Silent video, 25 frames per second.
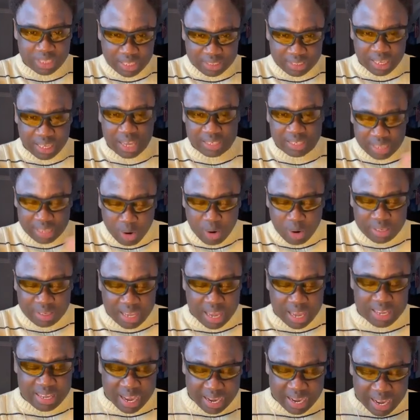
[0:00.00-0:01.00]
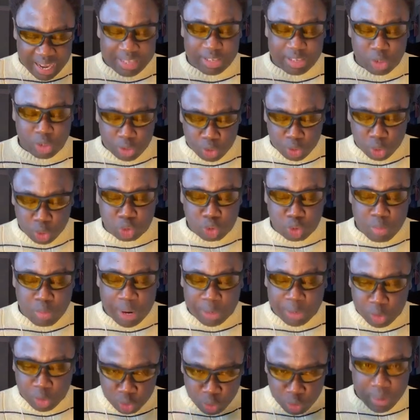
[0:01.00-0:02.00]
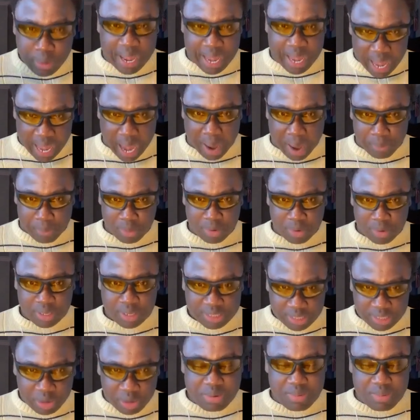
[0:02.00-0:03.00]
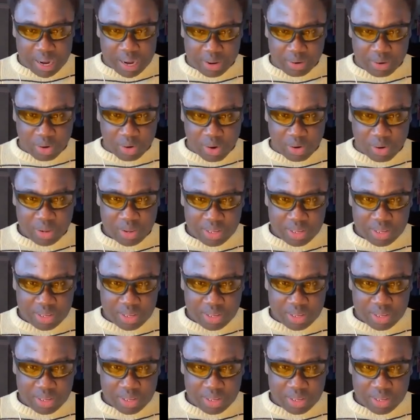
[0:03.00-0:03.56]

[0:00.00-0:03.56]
So, yeah, can YouTuber, ah, so what do you want to call?